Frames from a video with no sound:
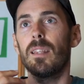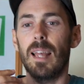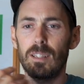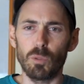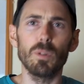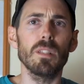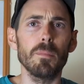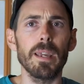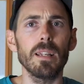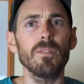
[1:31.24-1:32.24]
That's always the
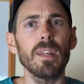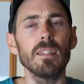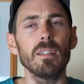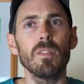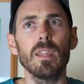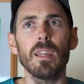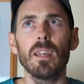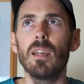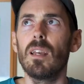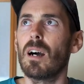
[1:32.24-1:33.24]
main event of the
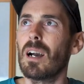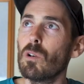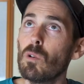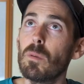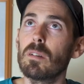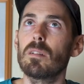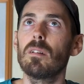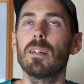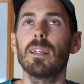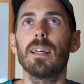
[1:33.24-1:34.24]
year. I almost
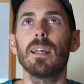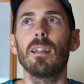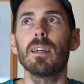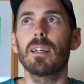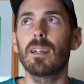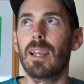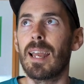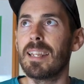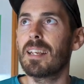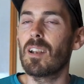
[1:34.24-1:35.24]
look at it like
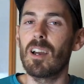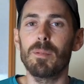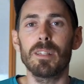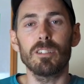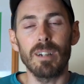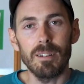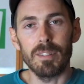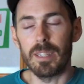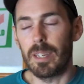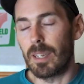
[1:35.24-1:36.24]
any climbing throughout
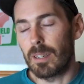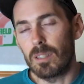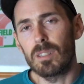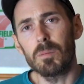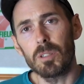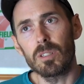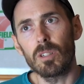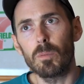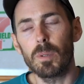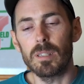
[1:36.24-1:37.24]
the year, because I'm just
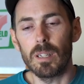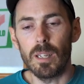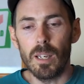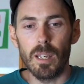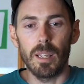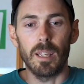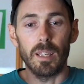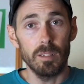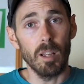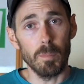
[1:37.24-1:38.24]
so busy,
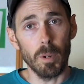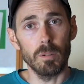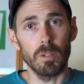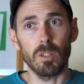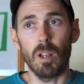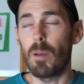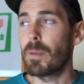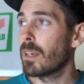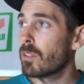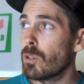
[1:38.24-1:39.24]
is like bonus
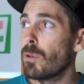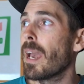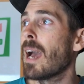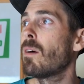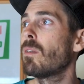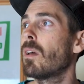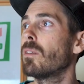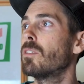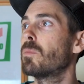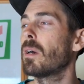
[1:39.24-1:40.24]
climbing. I do get out
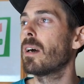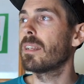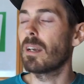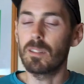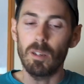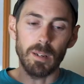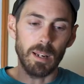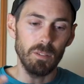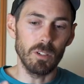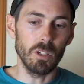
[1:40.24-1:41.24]
loads, but I don't
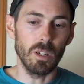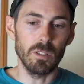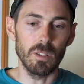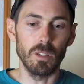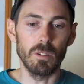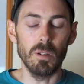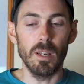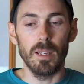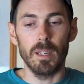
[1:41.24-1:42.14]
have the chance to do,